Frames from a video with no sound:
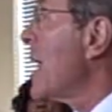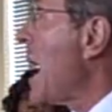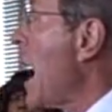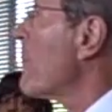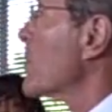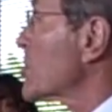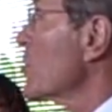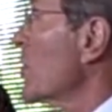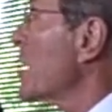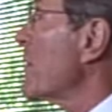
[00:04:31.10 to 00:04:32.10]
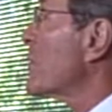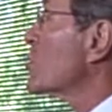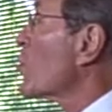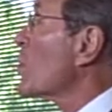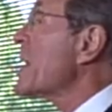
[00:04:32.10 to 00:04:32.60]
opportunity
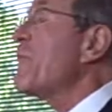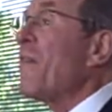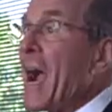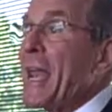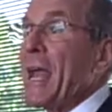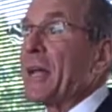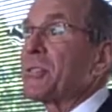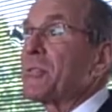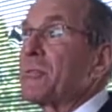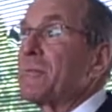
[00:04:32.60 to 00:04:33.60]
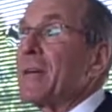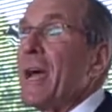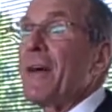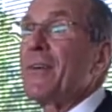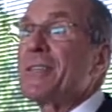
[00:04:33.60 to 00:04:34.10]
to refinance, to
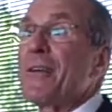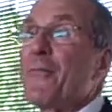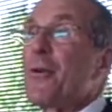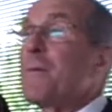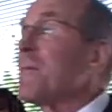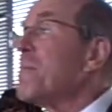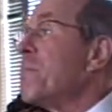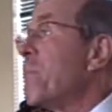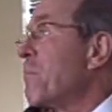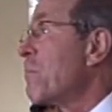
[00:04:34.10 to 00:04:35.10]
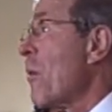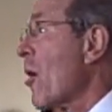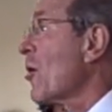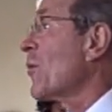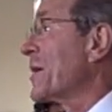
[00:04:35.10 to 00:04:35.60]
have a different
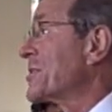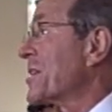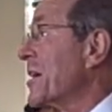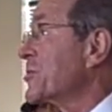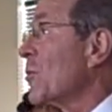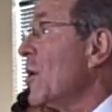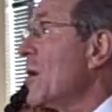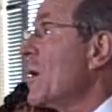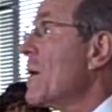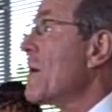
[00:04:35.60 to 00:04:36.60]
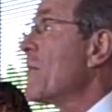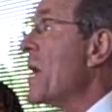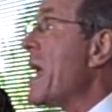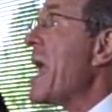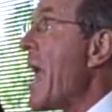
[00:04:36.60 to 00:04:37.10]
borrowing schedule,
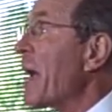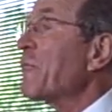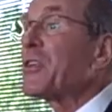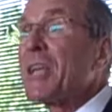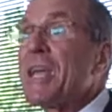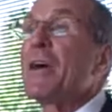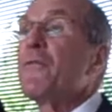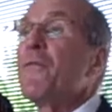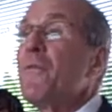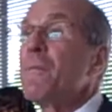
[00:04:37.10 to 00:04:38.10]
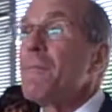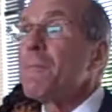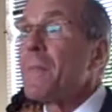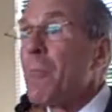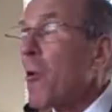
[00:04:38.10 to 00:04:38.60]
they have to give
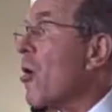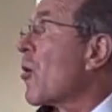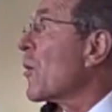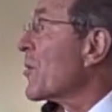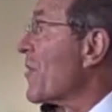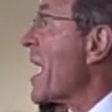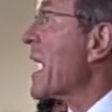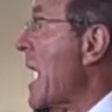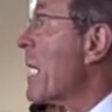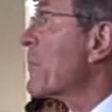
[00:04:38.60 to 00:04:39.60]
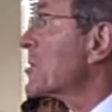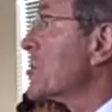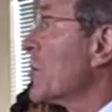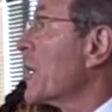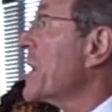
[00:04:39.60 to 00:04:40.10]
the borrower that
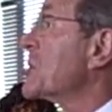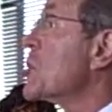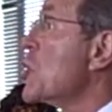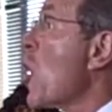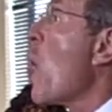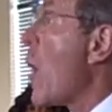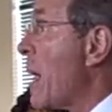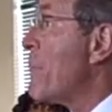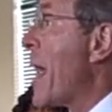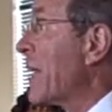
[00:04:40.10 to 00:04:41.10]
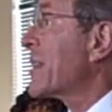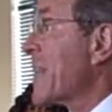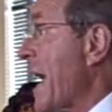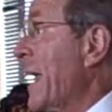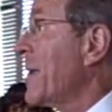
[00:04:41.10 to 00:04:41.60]
opportunity to know about
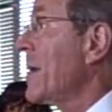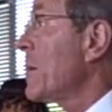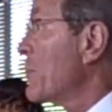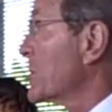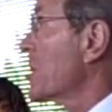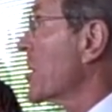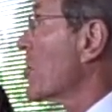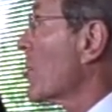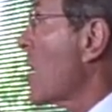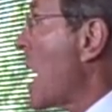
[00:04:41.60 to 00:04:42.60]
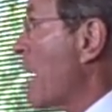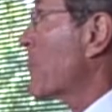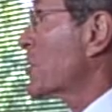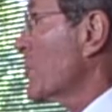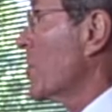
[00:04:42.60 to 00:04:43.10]
that particular
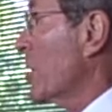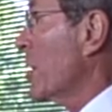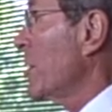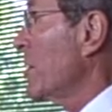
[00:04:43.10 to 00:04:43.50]
opportunity.